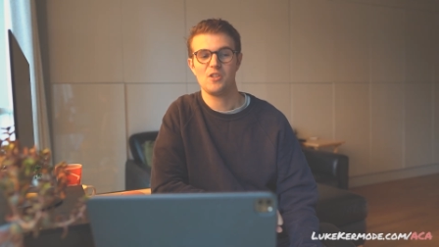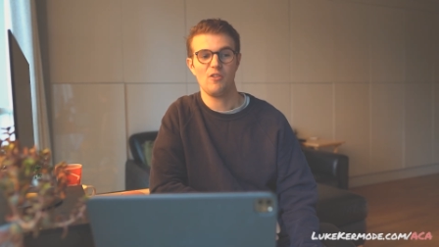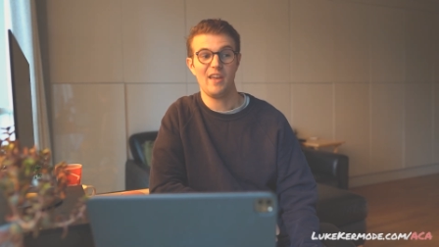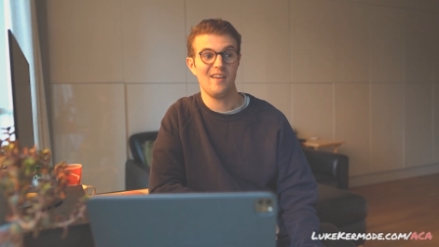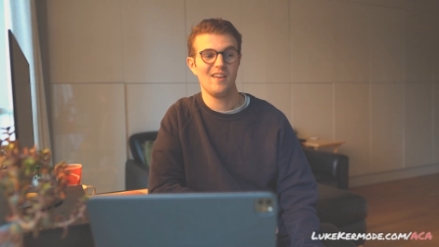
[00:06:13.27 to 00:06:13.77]
So
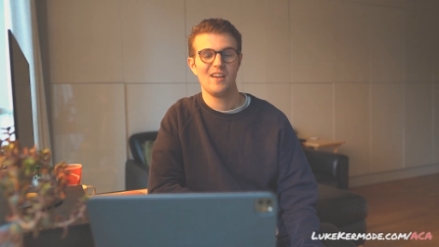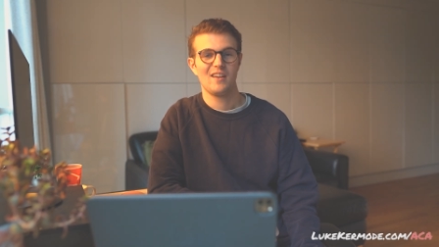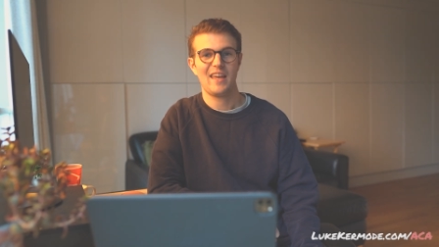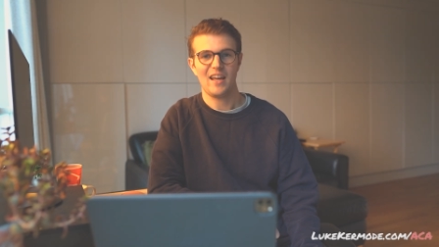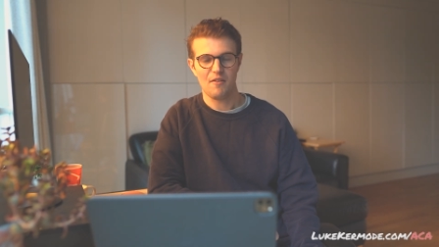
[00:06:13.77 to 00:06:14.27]
yeah,
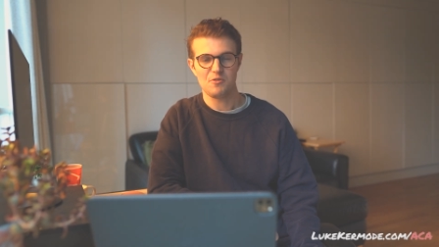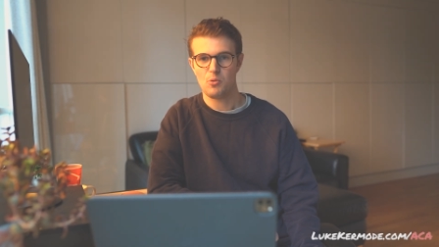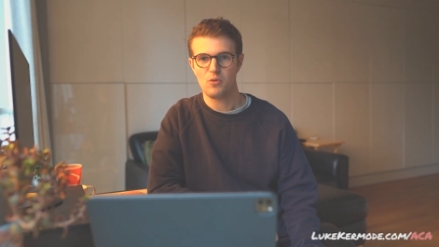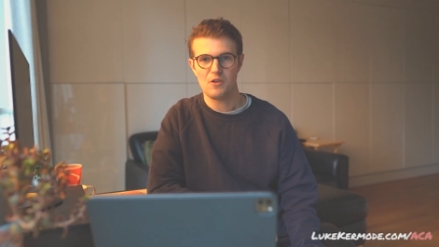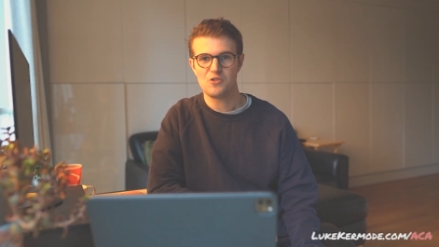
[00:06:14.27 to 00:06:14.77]
get
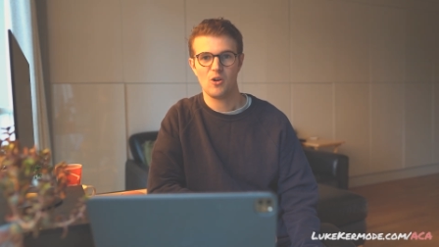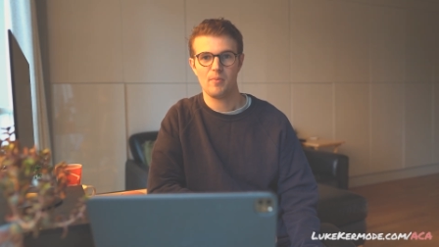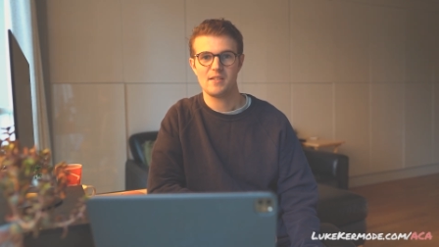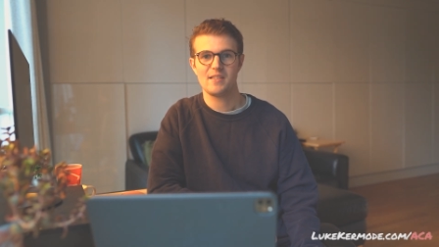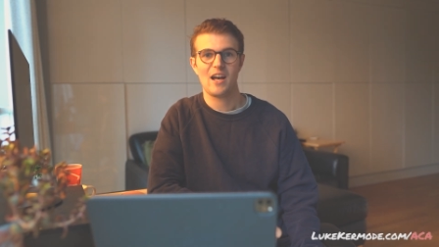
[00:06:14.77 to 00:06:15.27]
comfortable with those
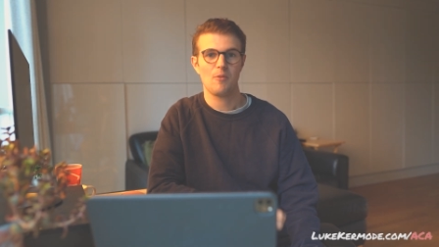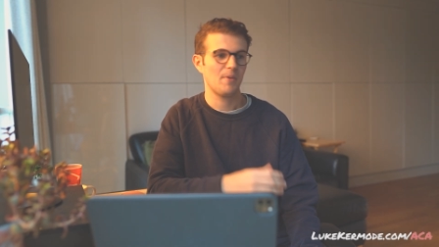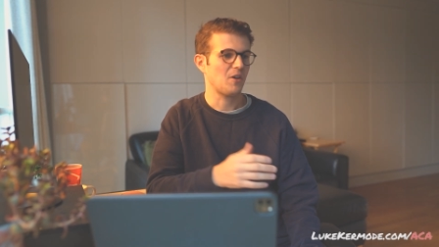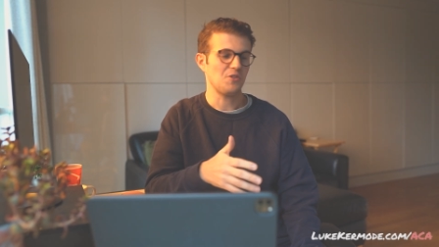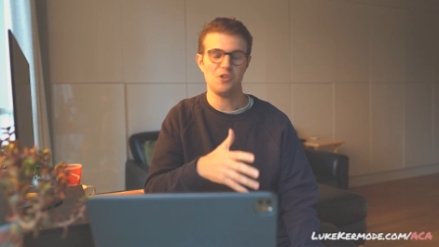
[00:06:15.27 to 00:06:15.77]
topics now,
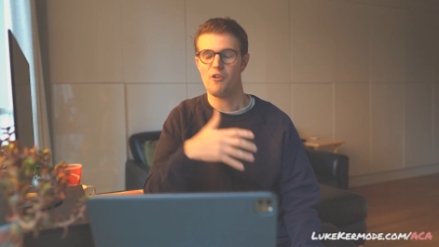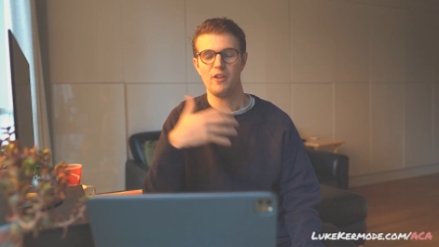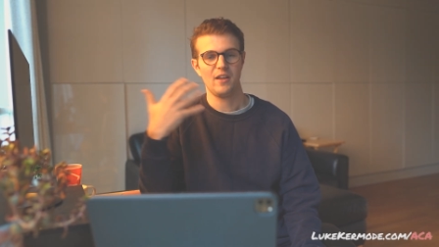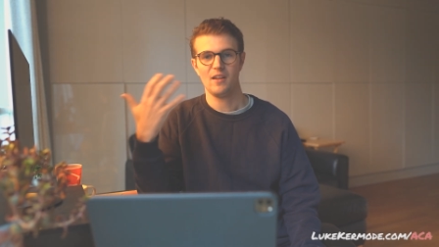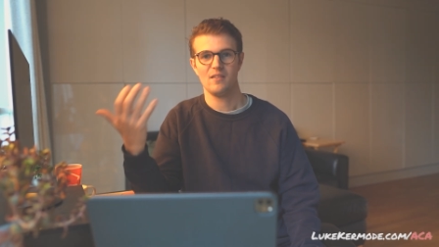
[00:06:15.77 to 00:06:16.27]
because you're
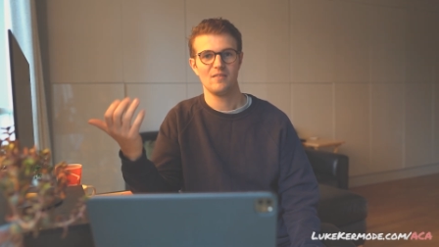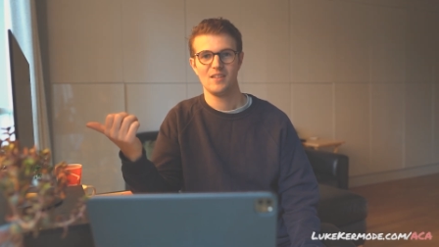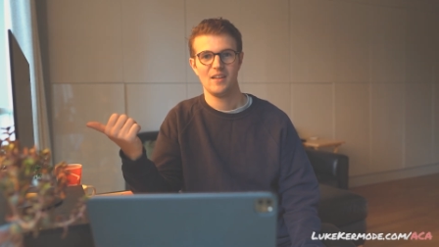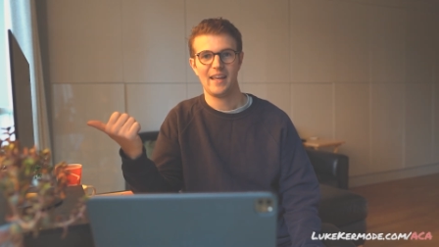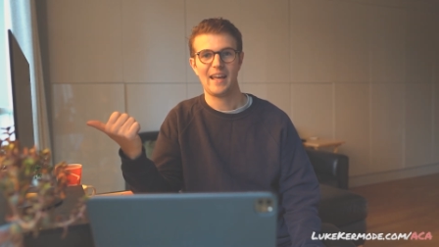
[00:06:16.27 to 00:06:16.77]
only going to
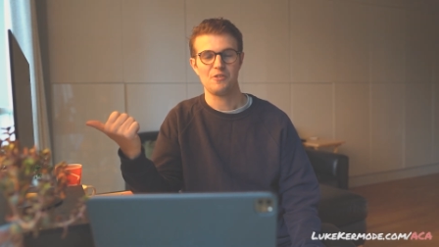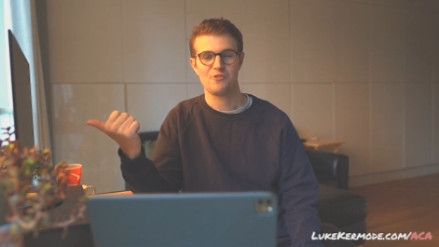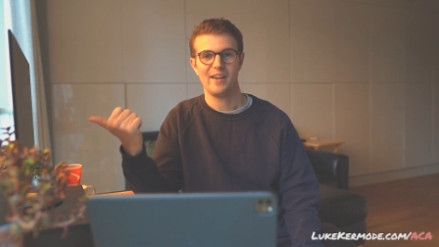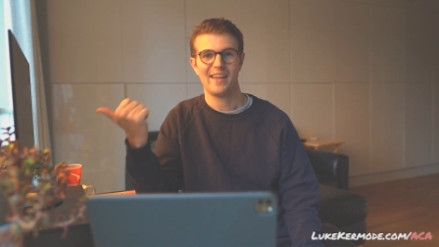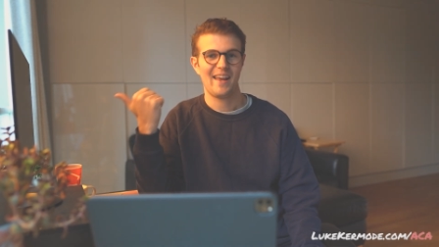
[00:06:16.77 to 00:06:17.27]

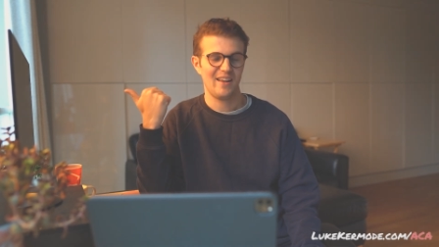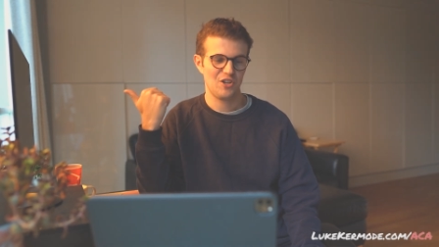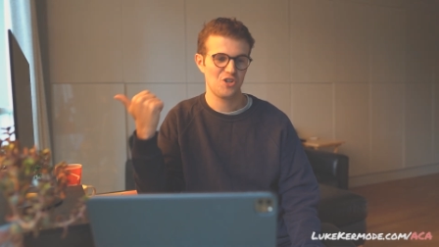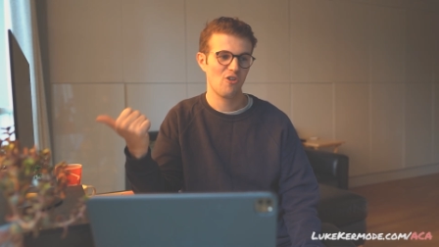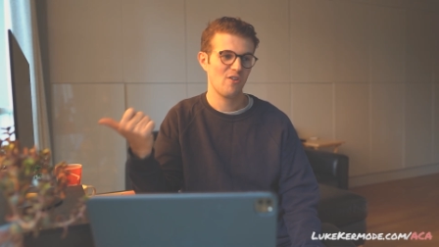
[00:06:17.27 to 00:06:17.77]
encounter it again at
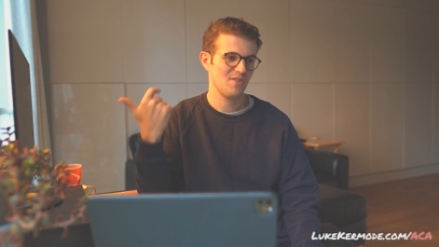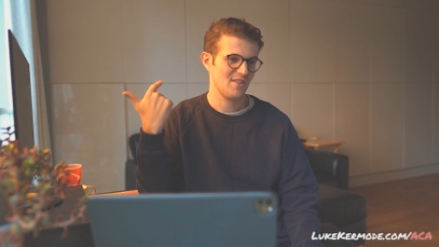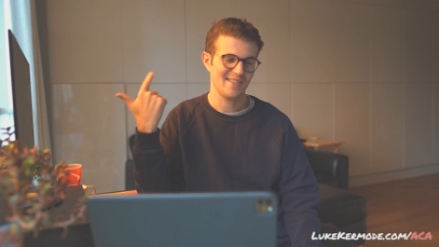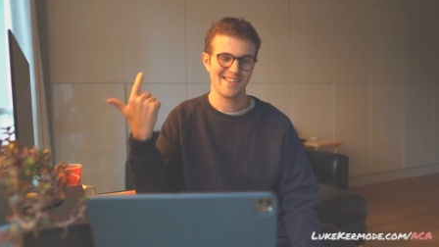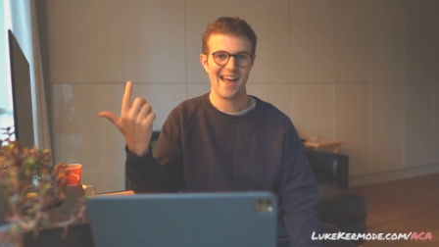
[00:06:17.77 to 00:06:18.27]

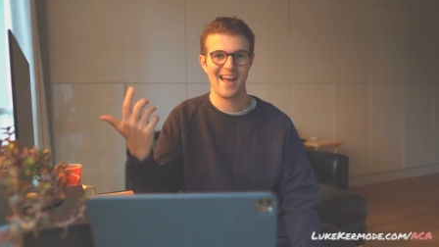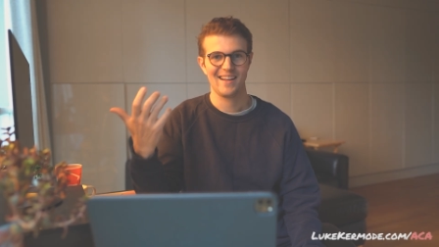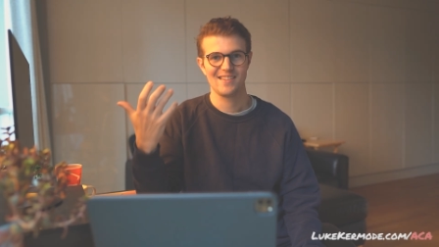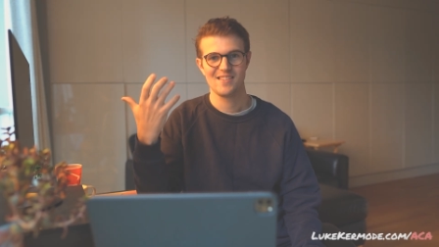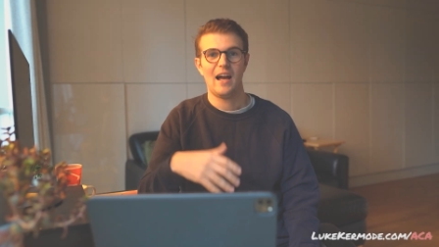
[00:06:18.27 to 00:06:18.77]
assurance and
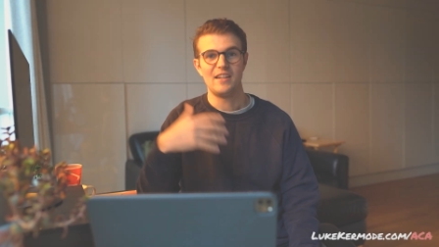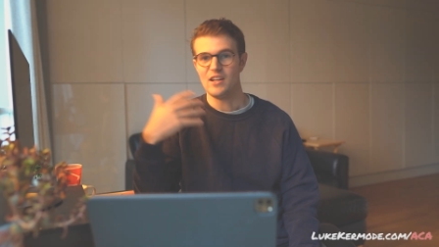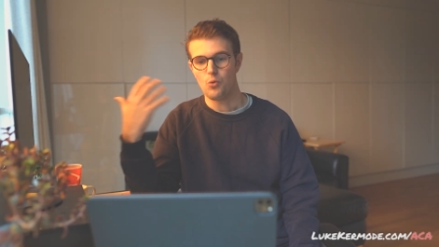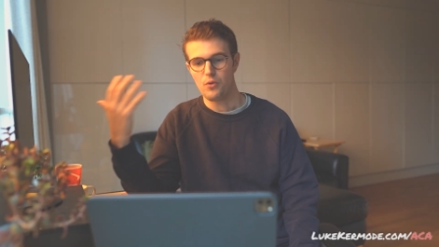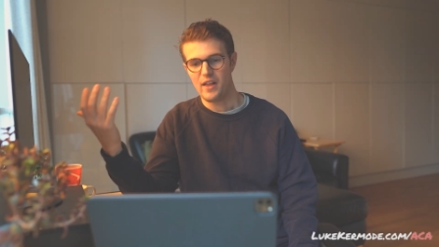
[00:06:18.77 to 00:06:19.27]
tax and
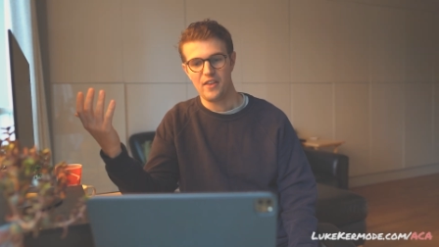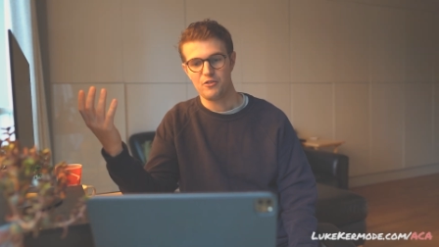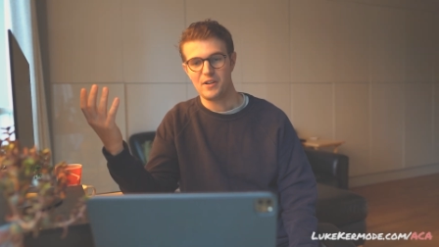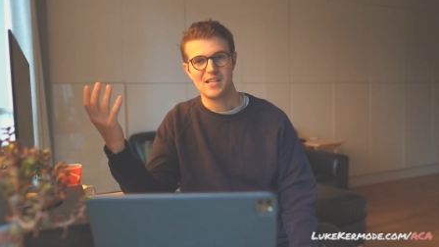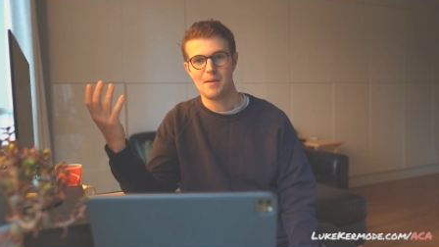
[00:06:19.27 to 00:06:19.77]
in all the
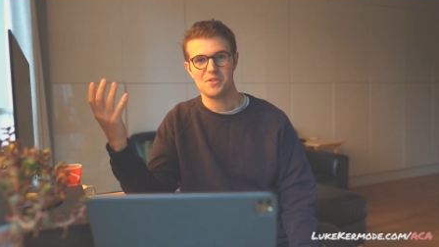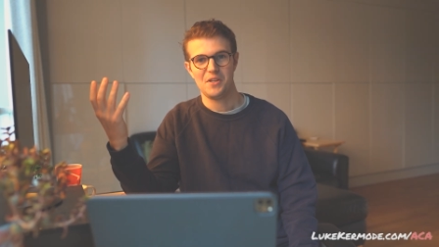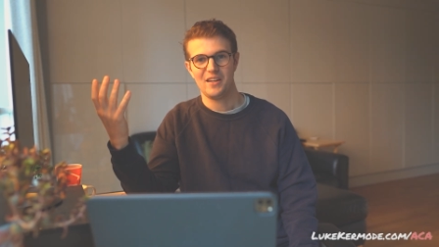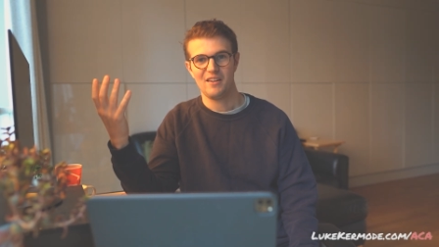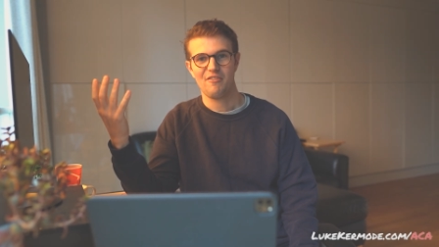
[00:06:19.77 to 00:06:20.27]
other exams that
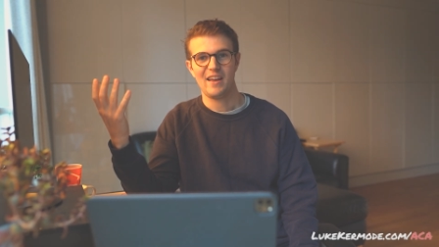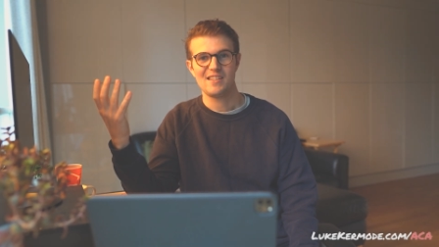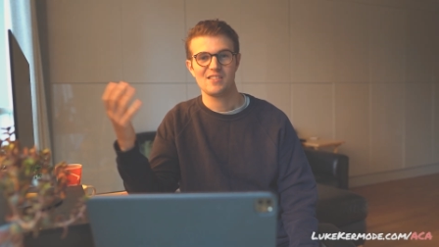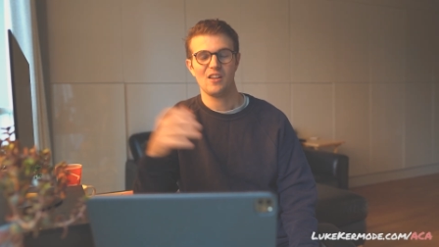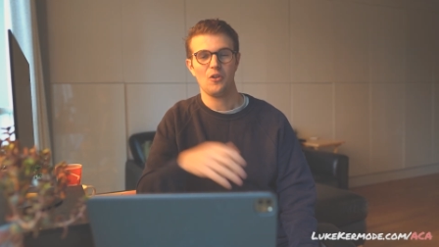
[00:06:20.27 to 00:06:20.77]
you're going to
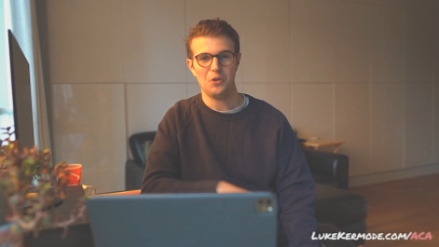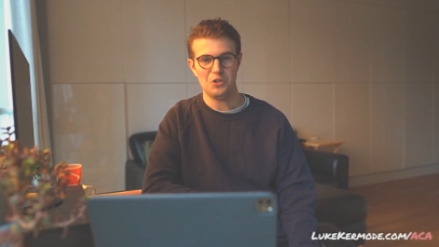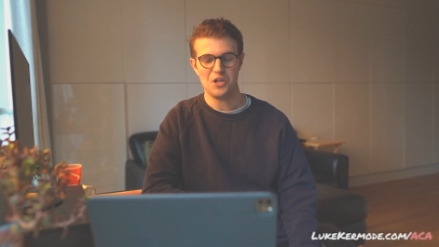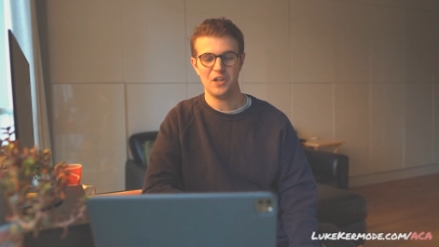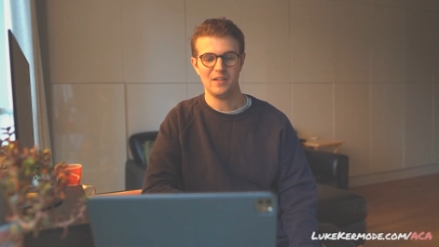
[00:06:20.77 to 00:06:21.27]
face along your
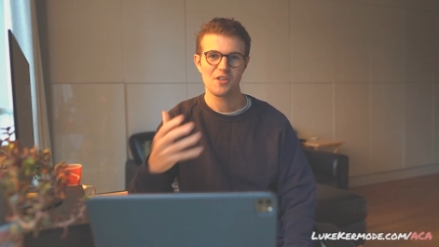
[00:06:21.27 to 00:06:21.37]
journey.